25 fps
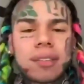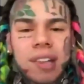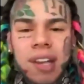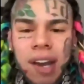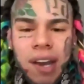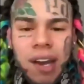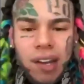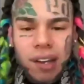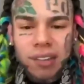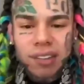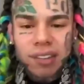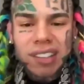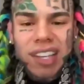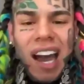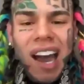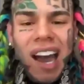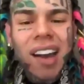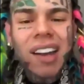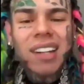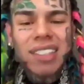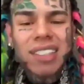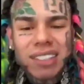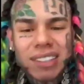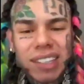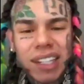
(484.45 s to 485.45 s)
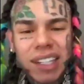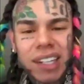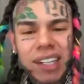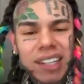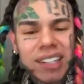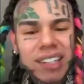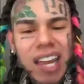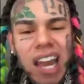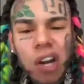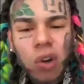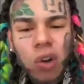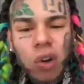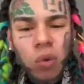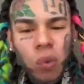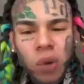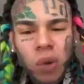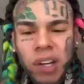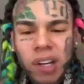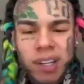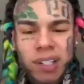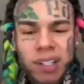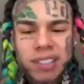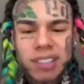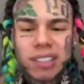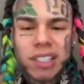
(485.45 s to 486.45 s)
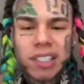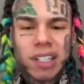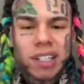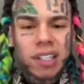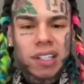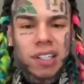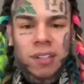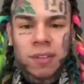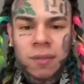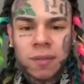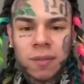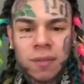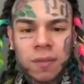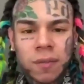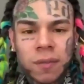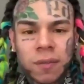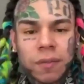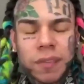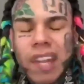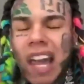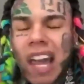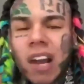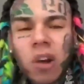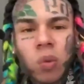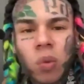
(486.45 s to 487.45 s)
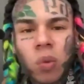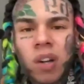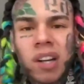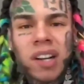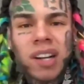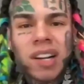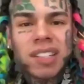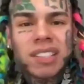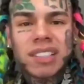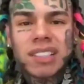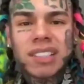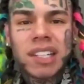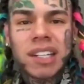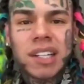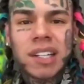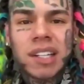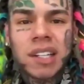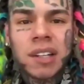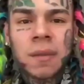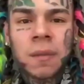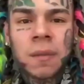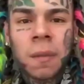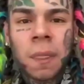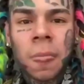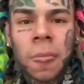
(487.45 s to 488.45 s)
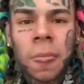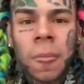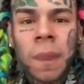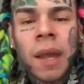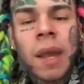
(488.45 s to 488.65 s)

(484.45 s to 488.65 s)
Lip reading: Nah, y'all understand it. Y'all don't wanna understand it. Y'all don't wanna understand it.